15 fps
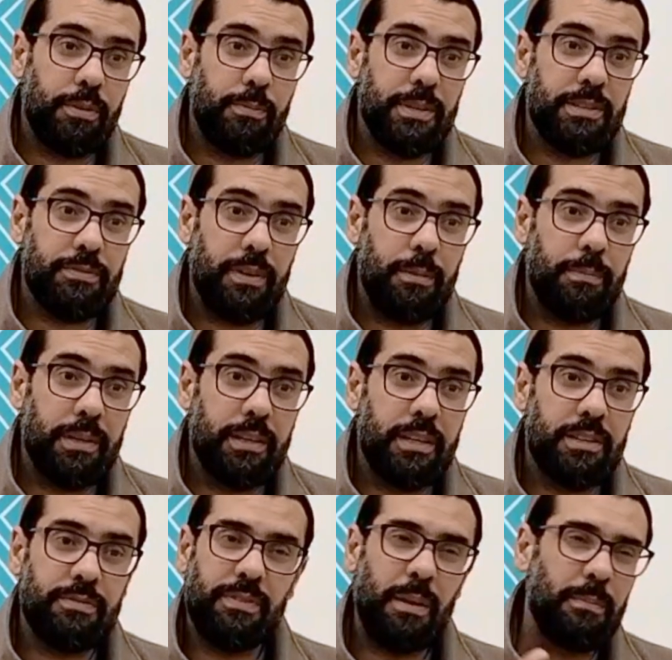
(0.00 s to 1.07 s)
from his family.
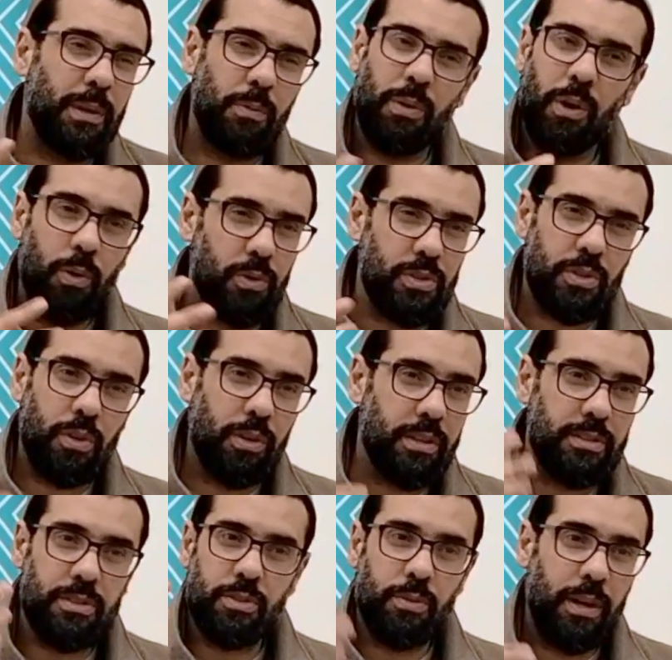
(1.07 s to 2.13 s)
His family were all
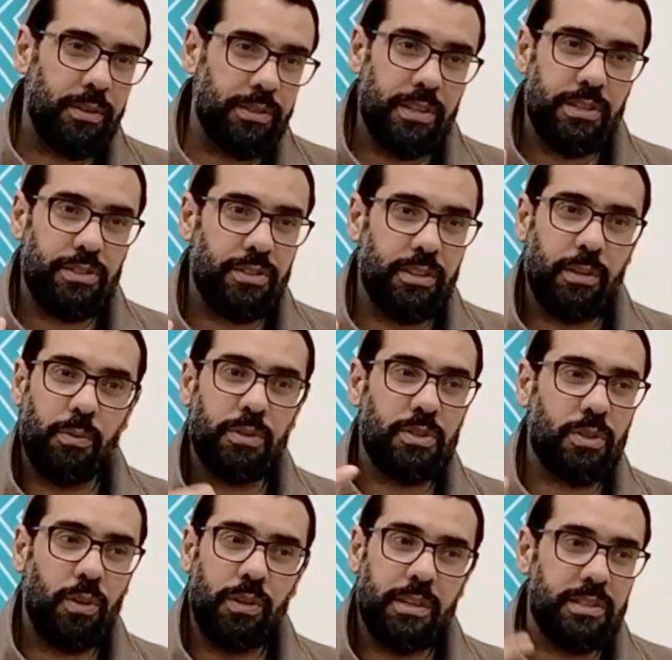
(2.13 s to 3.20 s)
scholars throughout history. There were
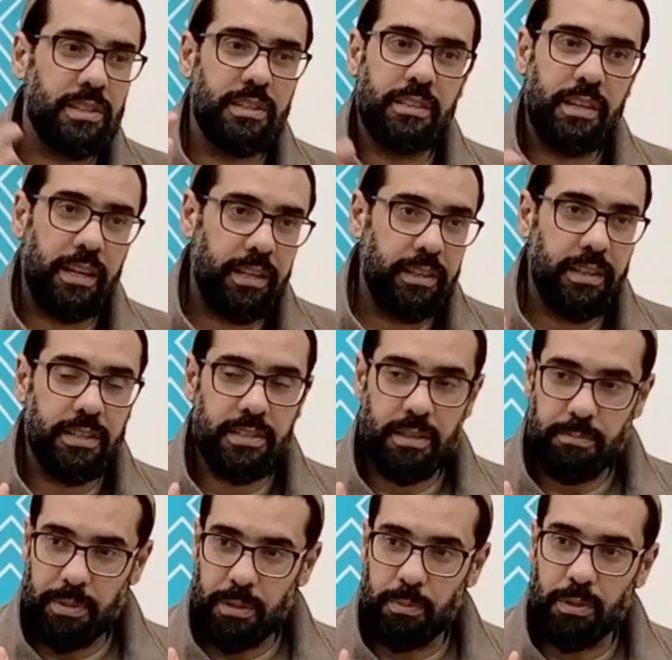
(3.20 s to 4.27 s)
scholars and da'iyas
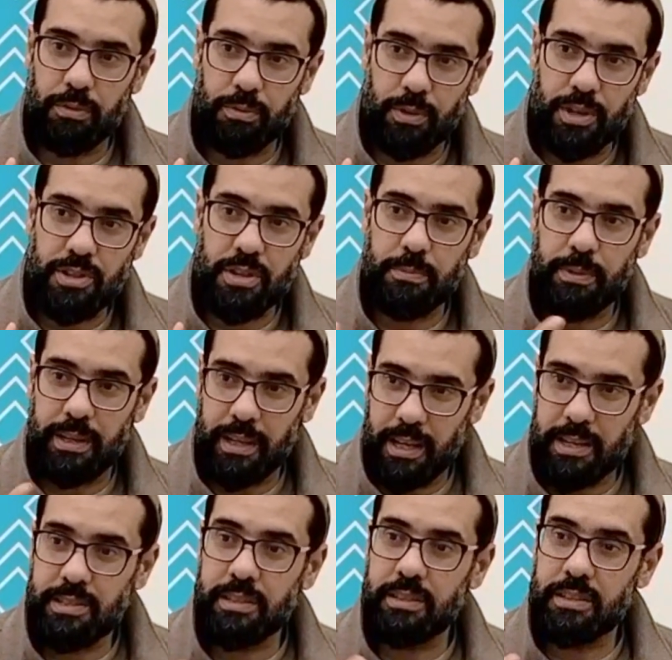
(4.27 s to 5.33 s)
and people of worship and
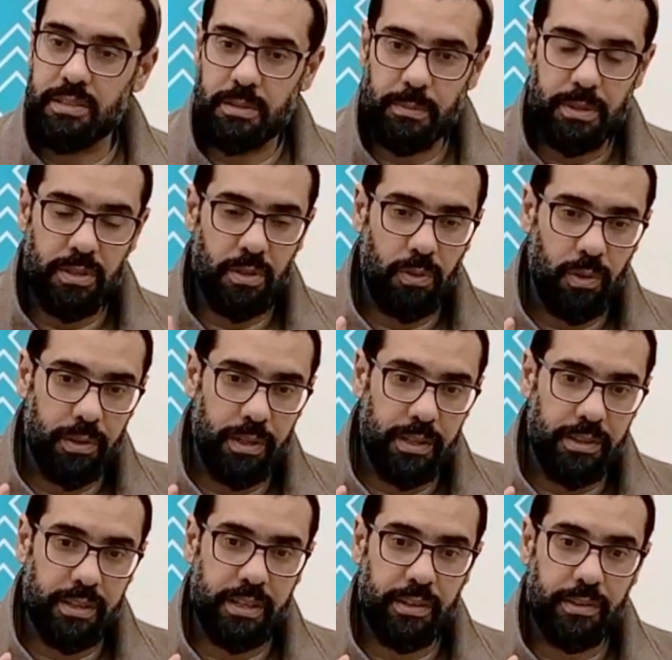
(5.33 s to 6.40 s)
asceticism and so on,
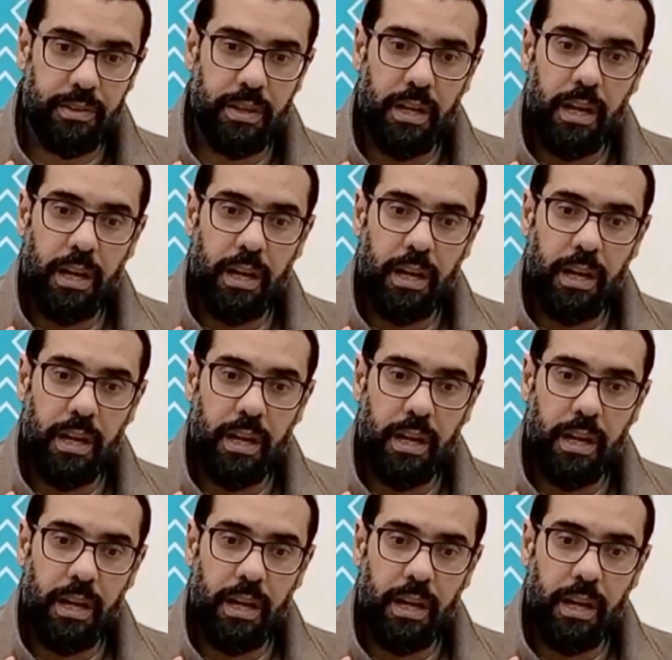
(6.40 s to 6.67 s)
and dhikr.